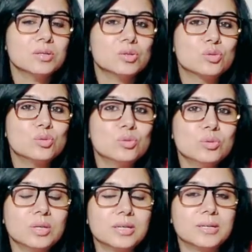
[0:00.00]

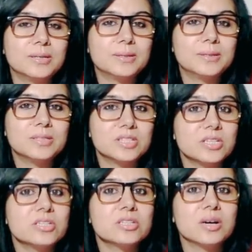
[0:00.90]
to
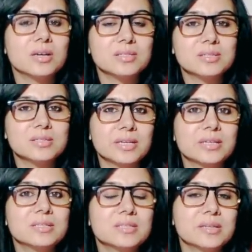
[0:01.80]
Jeshtha is the
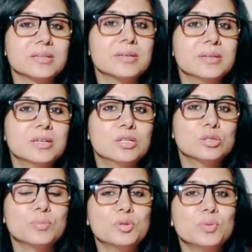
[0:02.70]
second set.
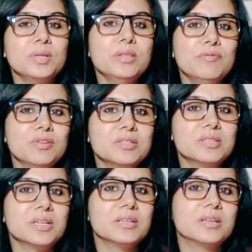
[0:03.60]
So between the
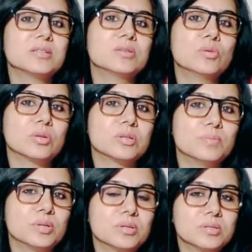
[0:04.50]
first set there is a knot,
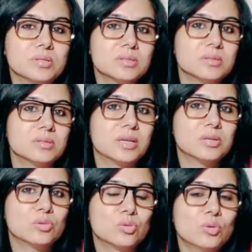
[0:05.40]
because
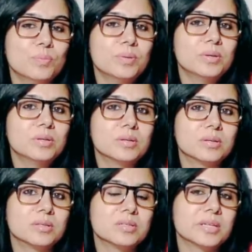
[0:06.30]
that rope,
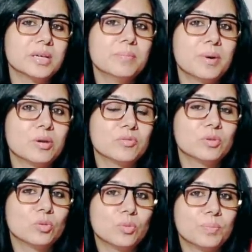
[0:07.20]
the second bar of
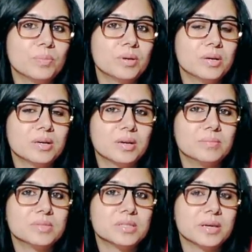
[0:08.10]
the rope
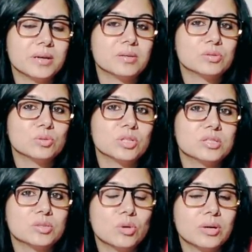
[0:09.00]
comes there. So
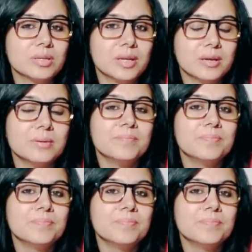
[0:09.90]
there's a knot there.